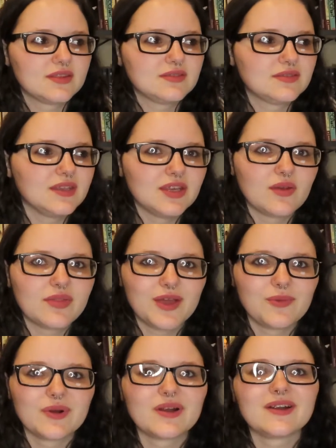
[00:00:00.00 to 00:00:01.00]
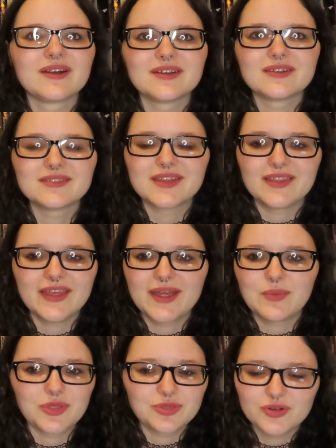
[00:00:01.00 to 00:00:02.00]
you know, they like
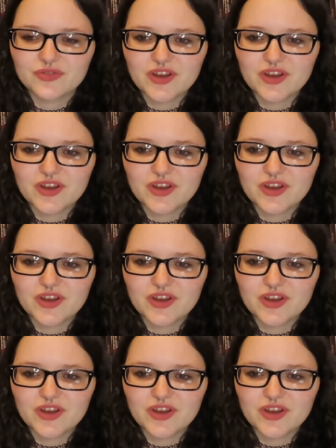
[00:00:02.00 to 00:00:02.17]
went through a